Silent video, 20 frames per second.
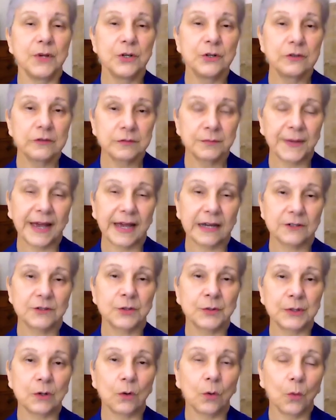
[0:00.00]
move back
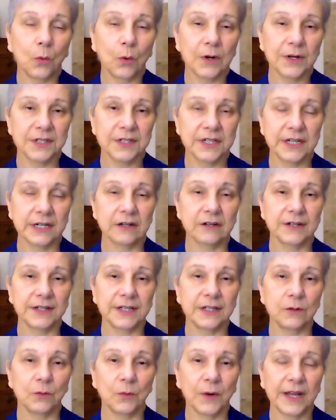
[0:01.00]
to an
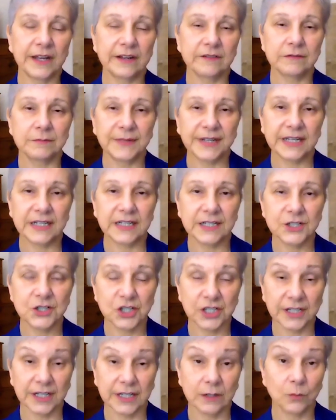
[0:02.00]
ordinary way of
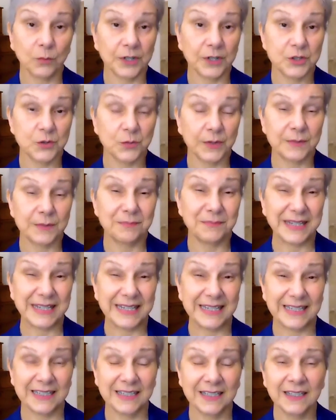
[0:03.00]
managing it, which would
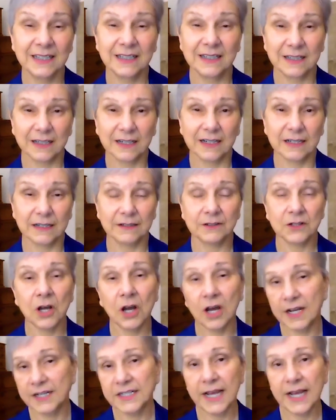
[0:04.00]
be uh,
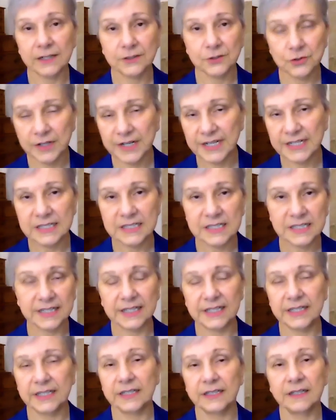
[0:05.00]
contact
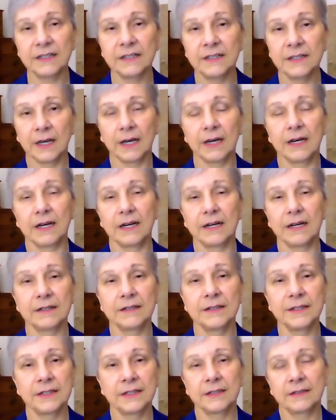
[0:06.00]
tracing, uh,
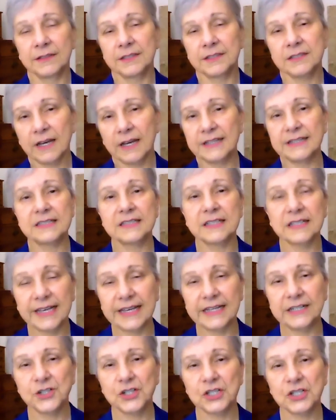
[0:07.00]

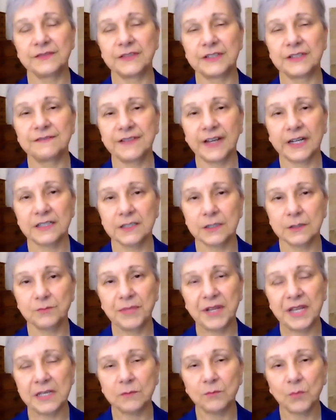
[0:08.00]
isolation of infected
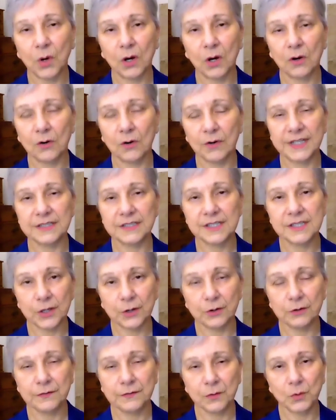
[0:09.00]
people, and
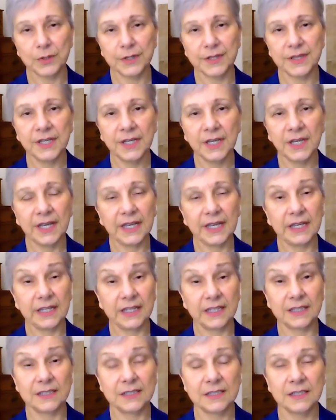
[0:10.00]
so forth.
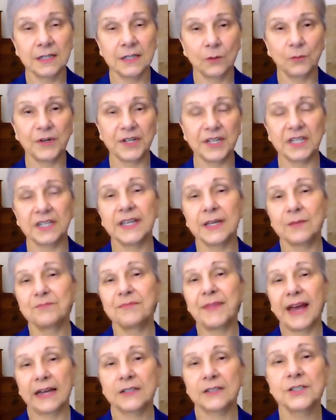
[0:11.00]
And we can get
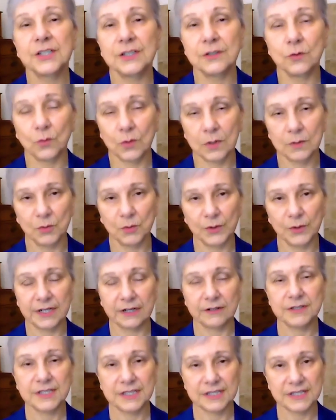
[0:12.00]
back to normal in
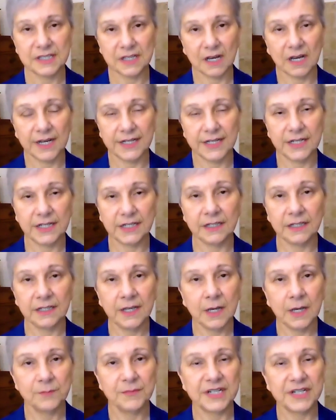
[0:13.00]
our society.
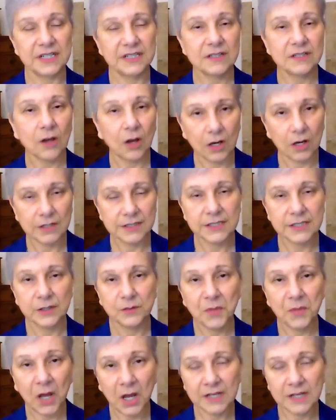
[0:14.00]
But it's
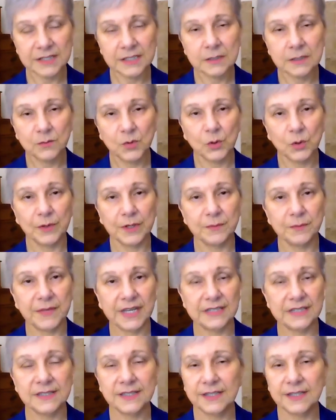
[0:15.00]
also possible we
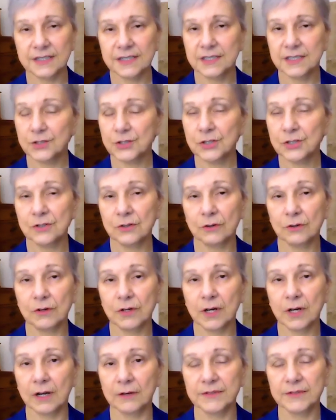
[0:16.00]
may see
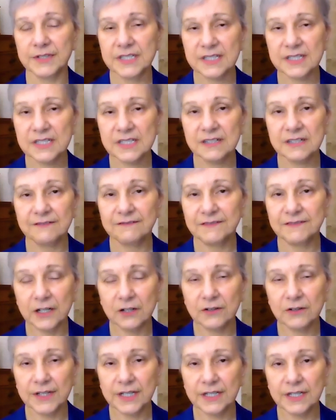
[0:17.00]
additional uh, resistant
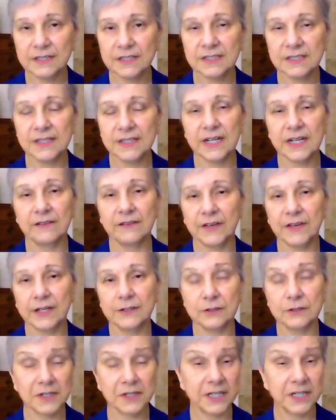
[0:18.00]
variants that have
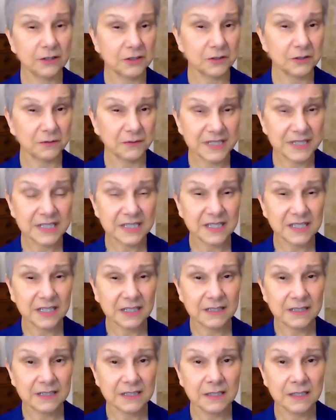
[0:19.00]
other
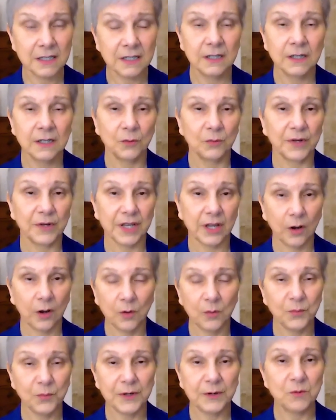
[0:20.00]
characteristics. We
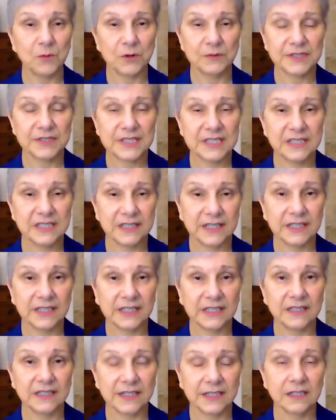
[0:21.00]
hope we won't see
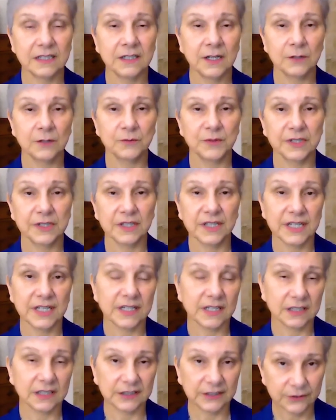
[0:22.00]
any that really
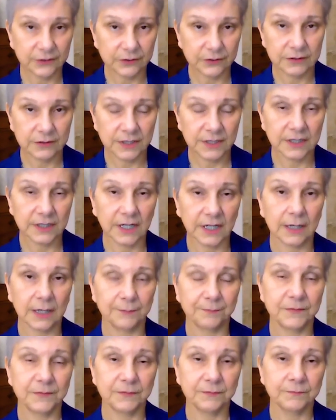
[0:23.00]
elude
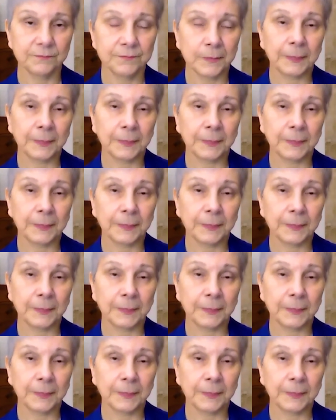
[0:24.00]
um,